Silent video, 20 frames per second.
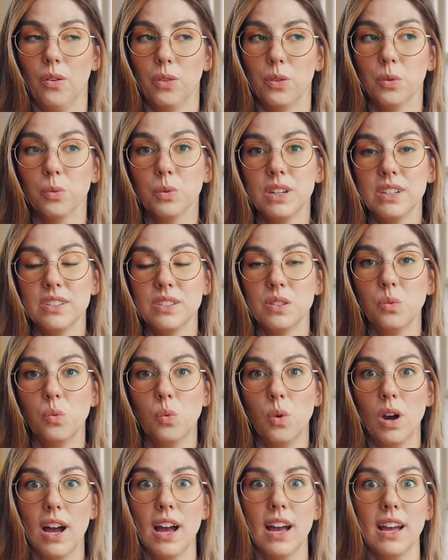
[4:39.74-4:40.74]
The reason
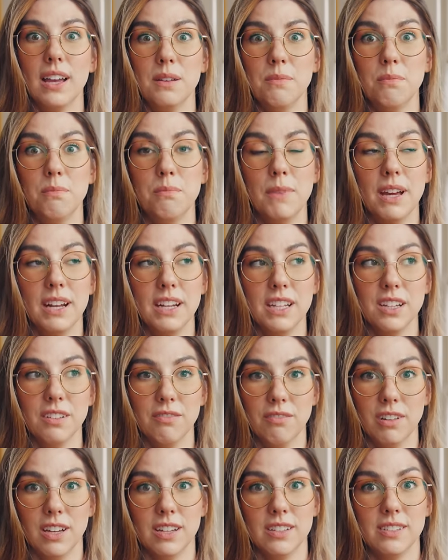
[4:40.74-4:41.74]
why many
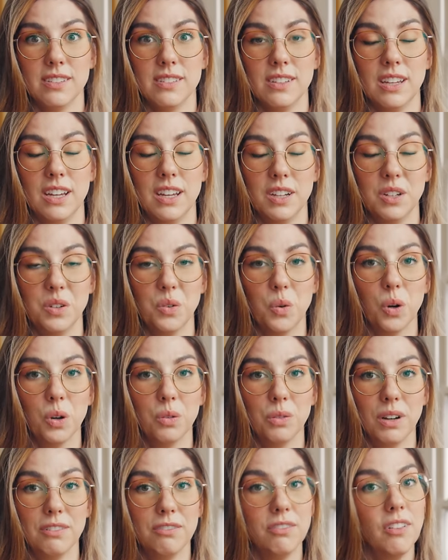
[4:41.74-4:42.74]
of us ignore
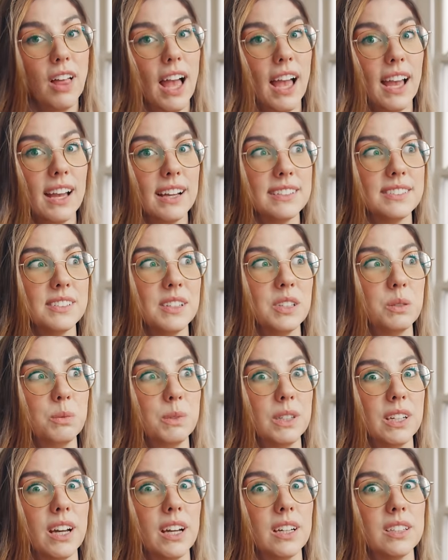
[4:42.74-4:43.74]
red flags is
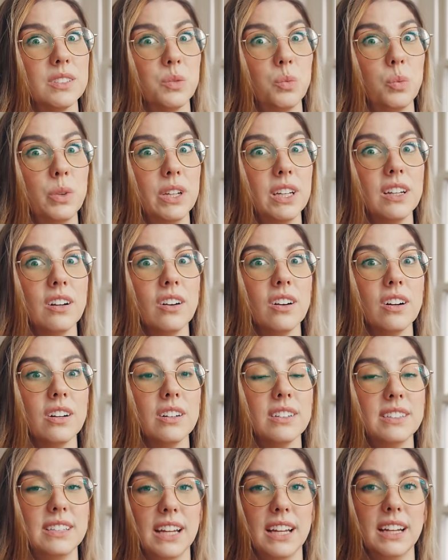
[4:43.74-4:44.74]
because we
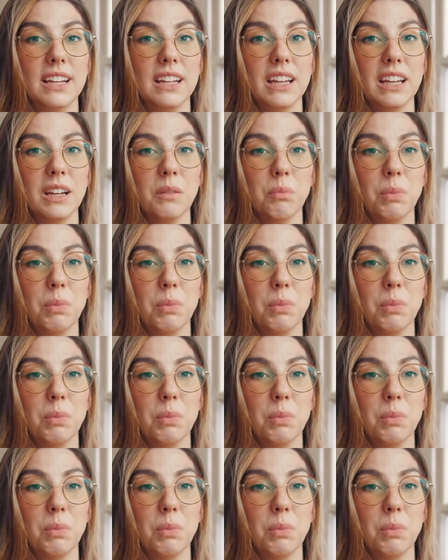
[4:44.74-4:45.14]
are dating